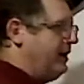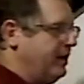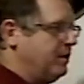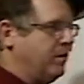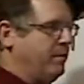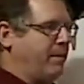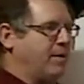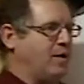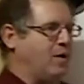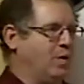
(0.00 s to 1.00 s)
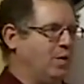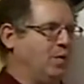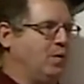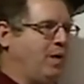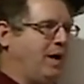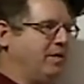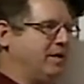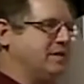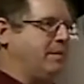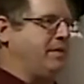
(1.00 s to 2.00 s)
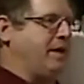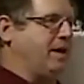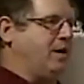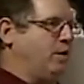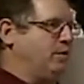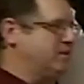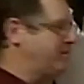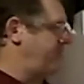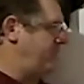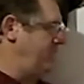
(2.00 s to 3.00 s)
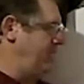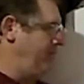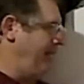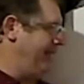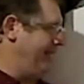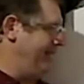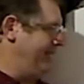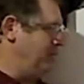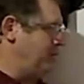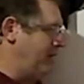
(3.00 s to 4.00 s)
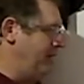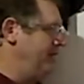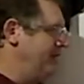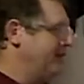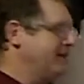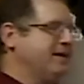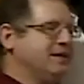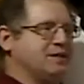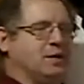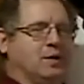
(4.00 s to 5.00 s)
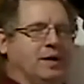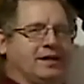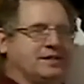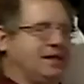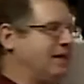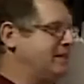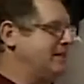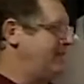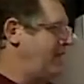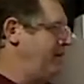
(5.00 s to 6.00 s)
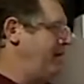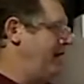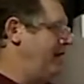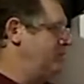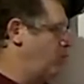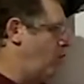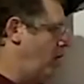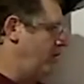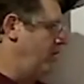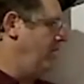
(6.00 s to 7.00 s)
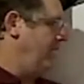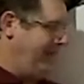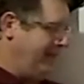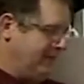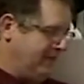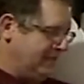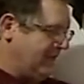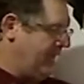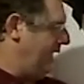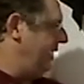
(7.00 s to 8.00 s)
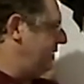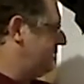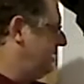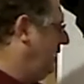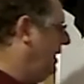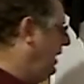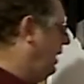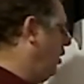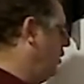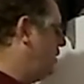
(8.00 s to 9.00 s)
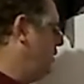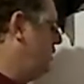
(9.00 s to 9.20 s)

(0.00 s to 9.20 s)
need to remember, oh, wow, there's something almost funny about it, okay? So it's not the same as water. In this case, O2